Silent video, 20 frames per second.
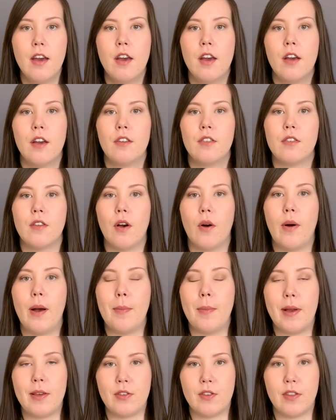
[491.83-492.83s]
So I
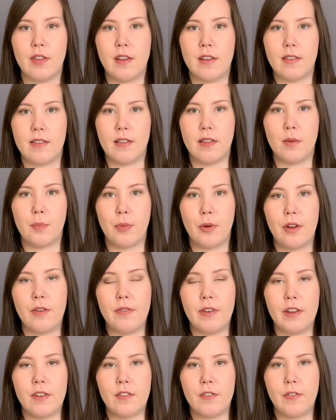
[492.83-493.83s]
mentioned this in the
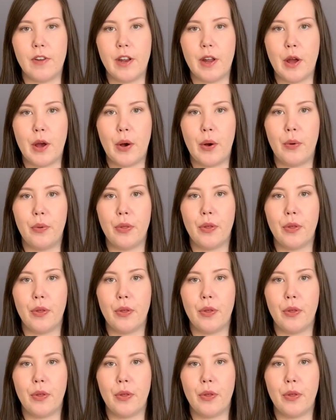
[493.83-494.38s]
previous video,